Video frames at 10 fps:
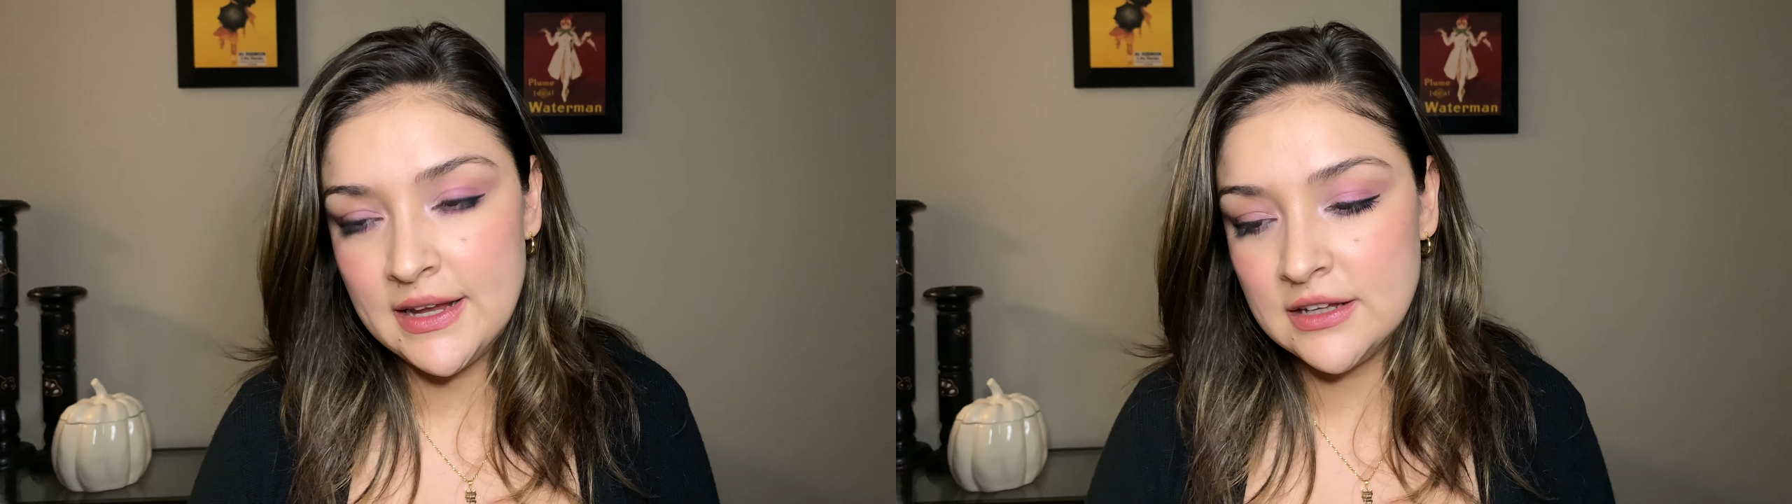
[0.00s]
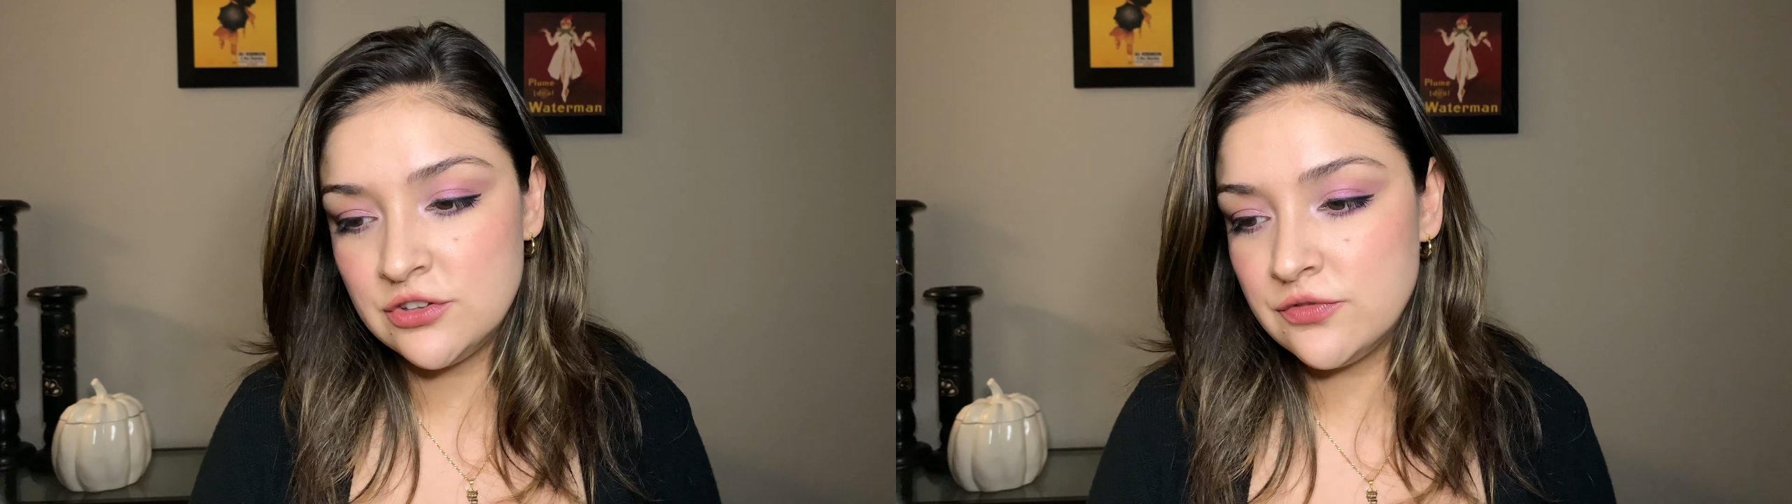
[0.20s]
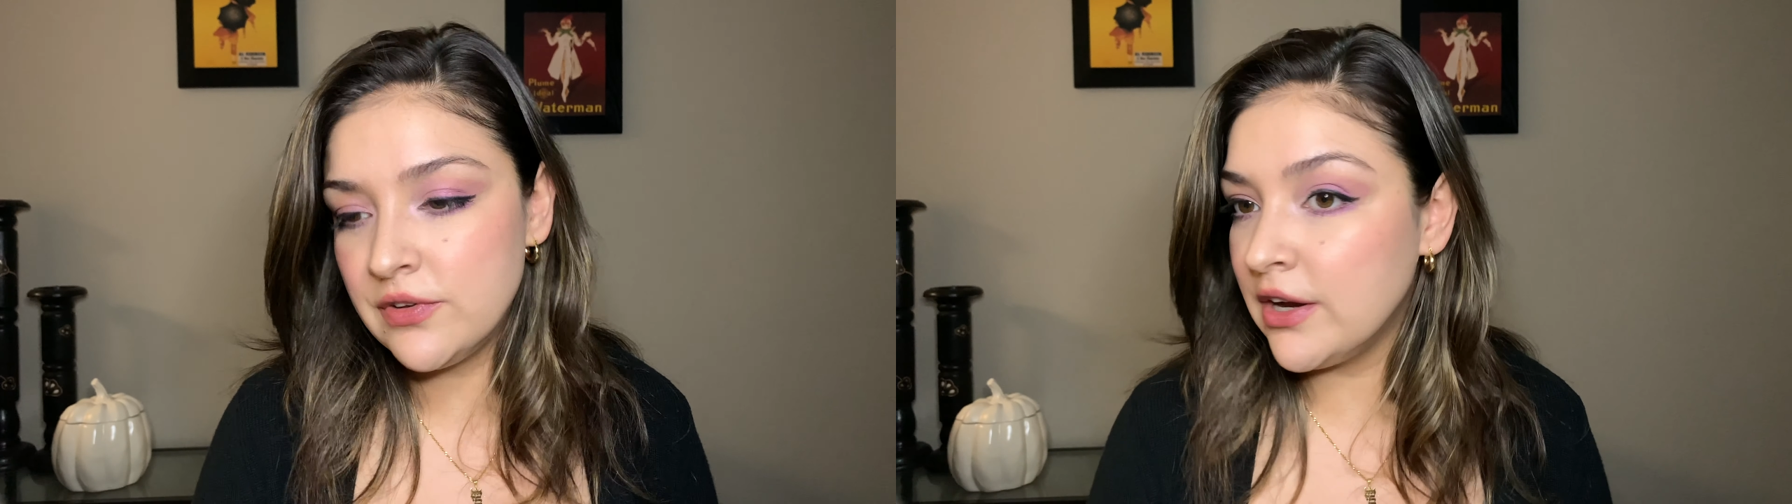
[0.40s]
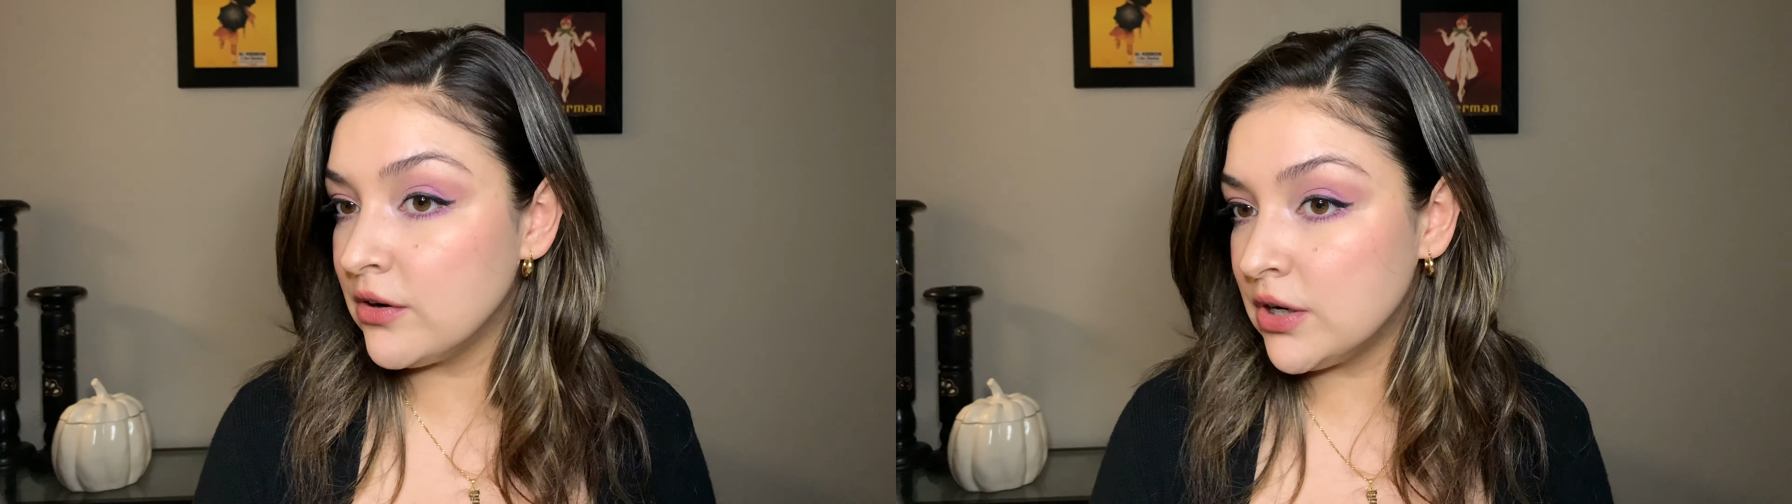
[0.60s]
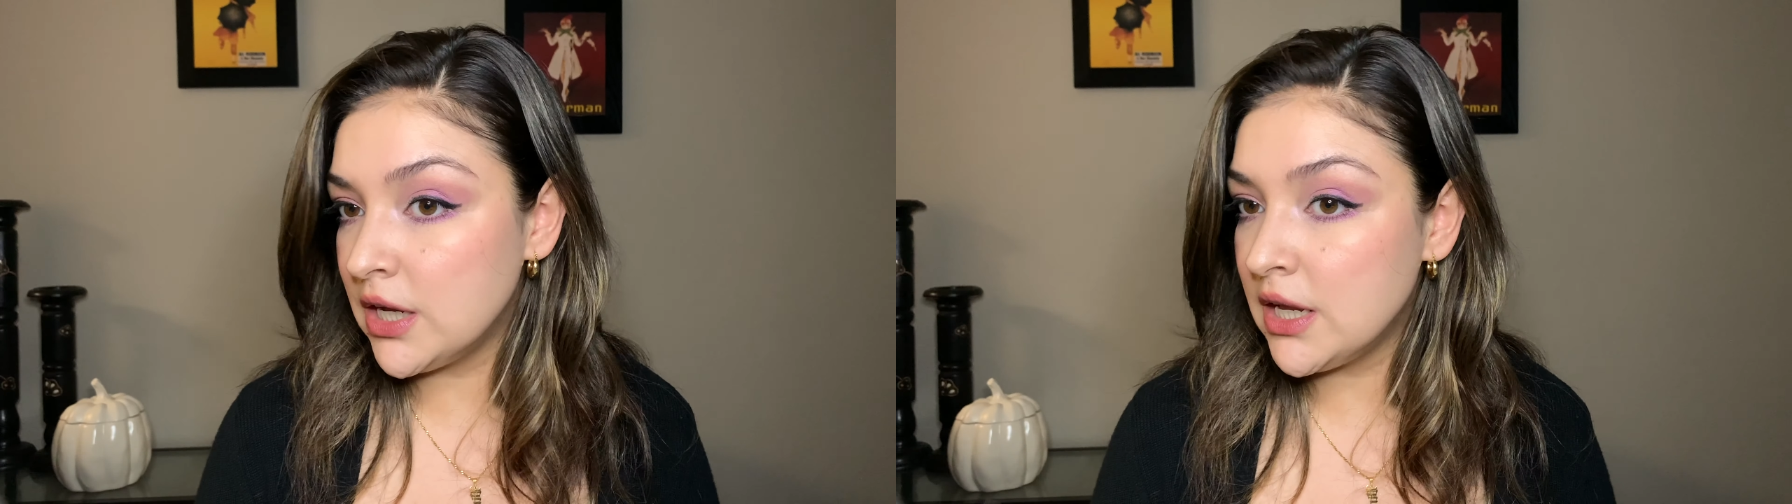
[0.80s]
It's
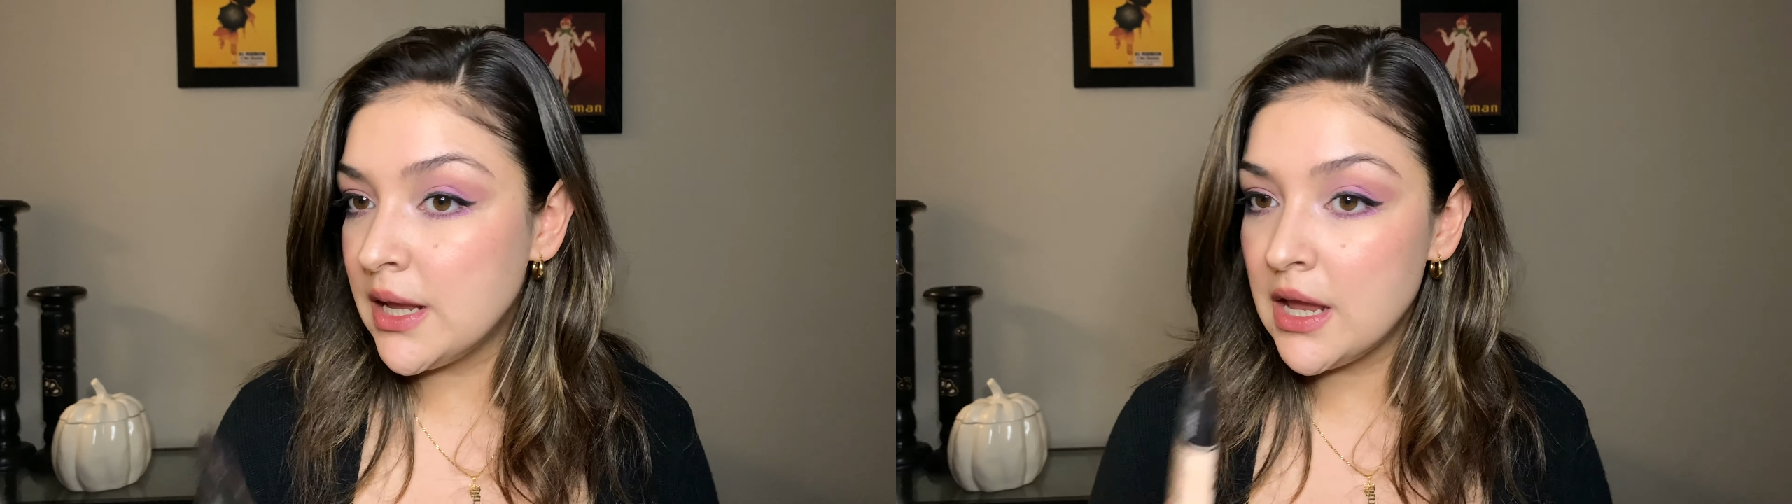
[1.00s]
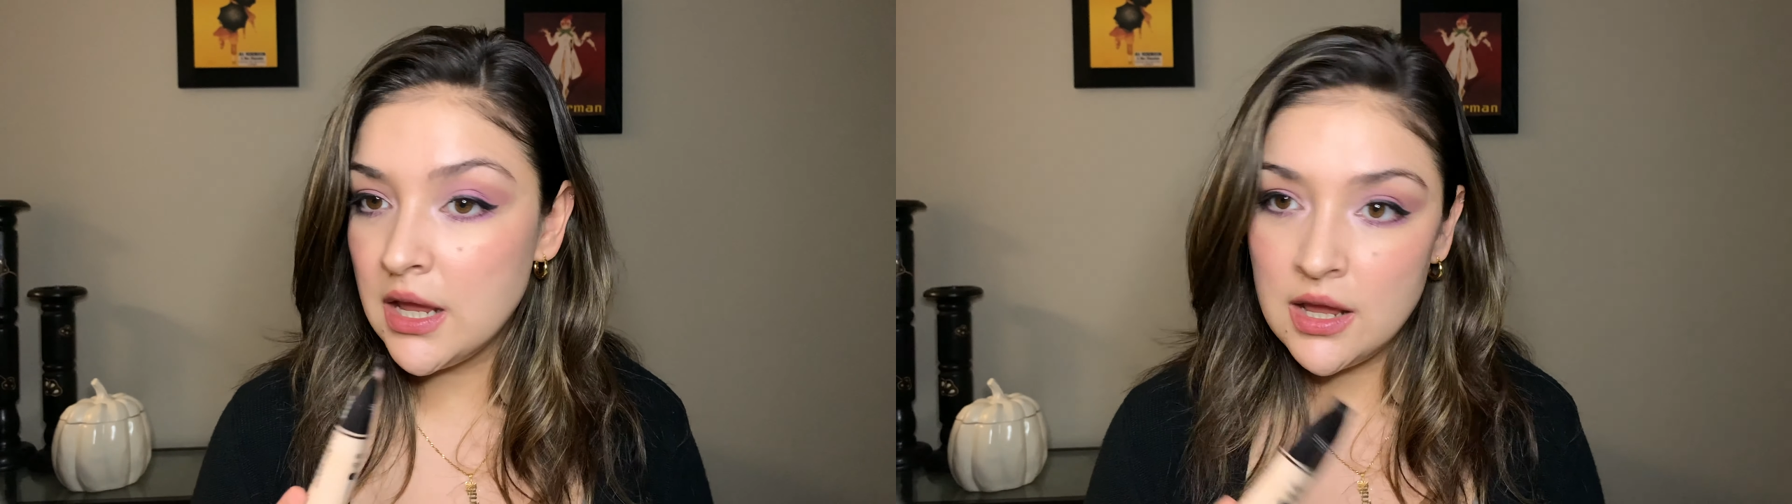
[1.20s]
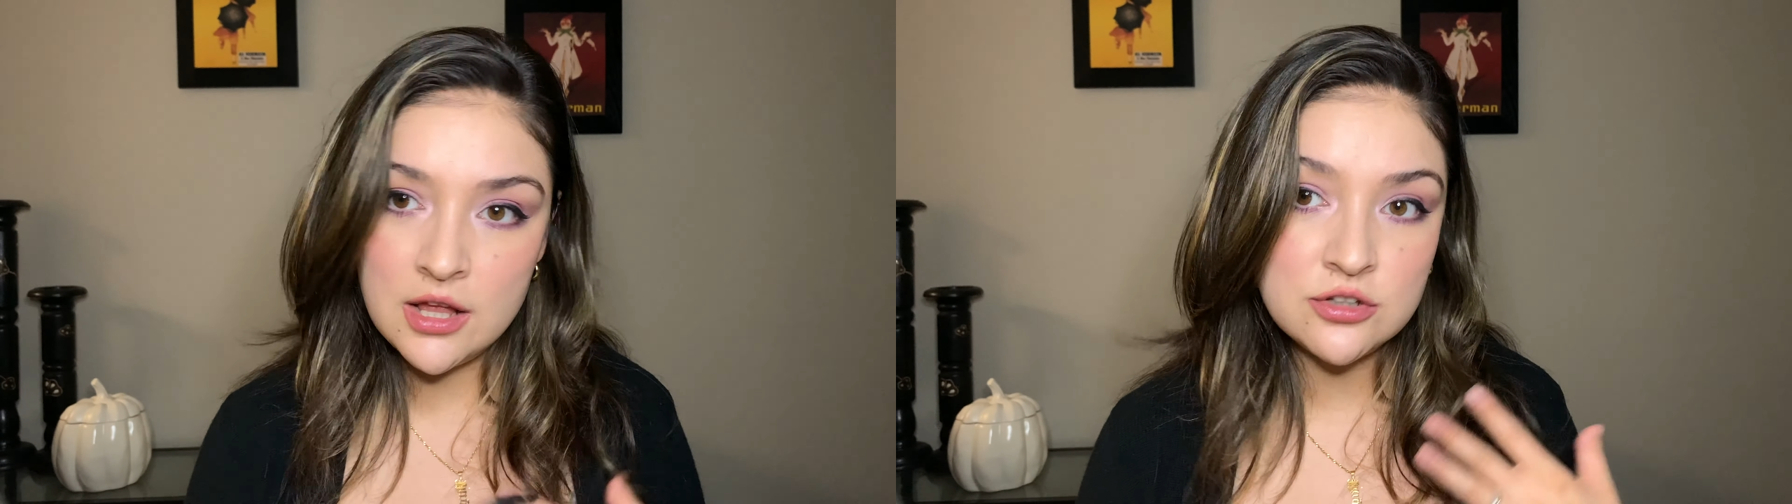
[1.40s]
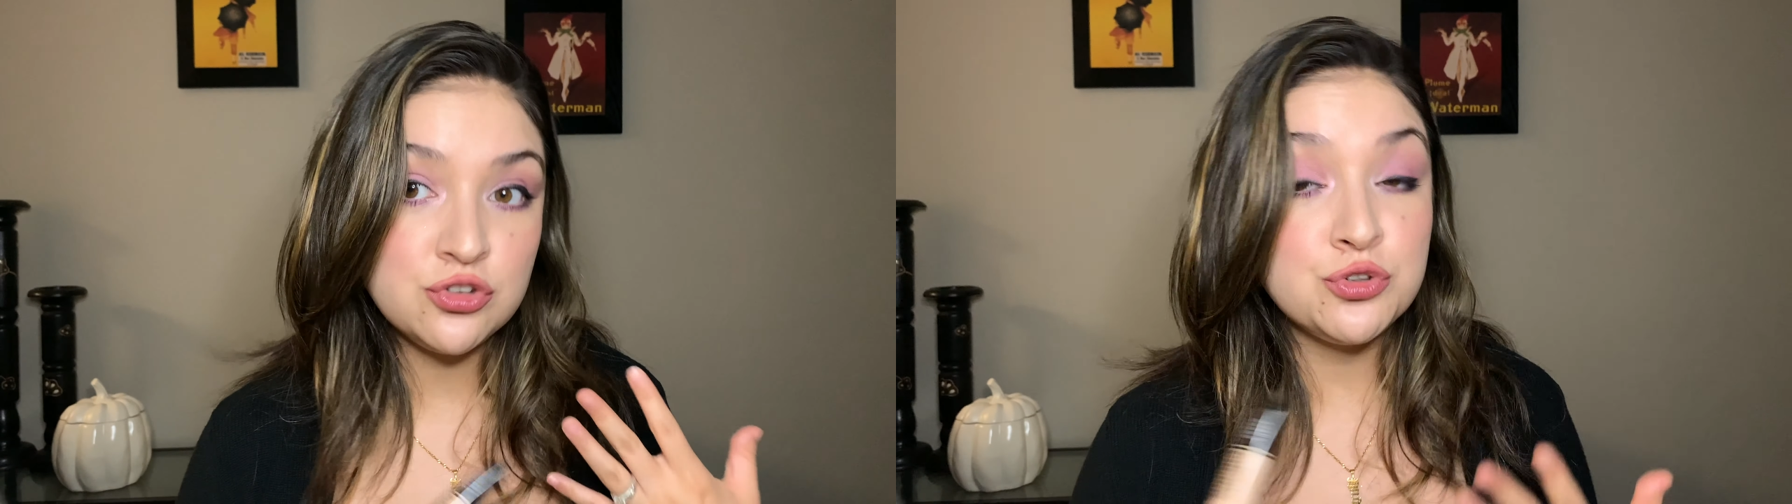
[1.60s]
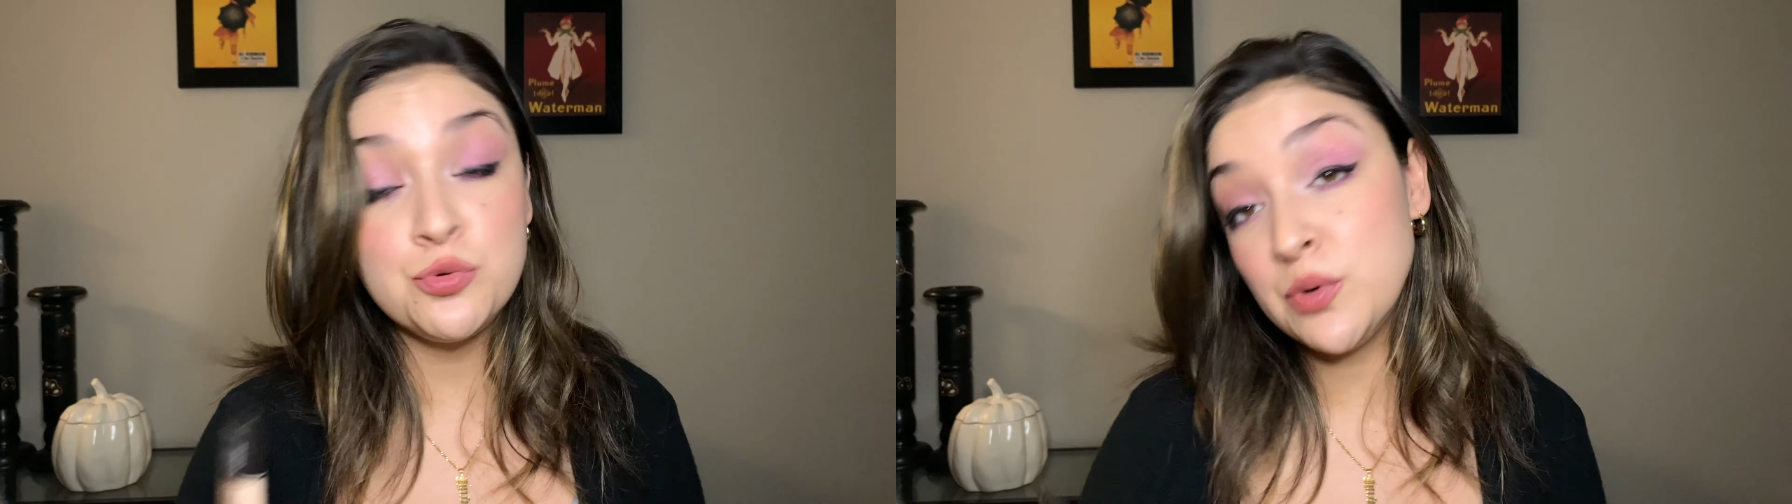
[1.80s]
very
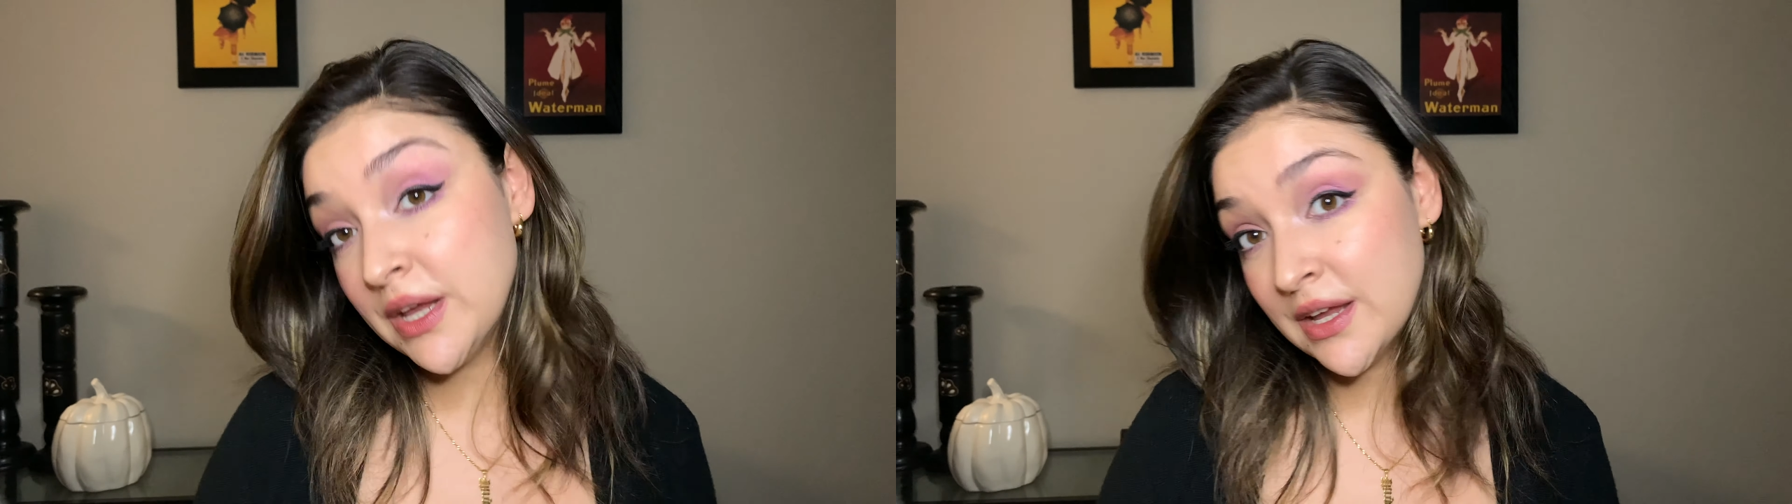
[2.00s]
dewy.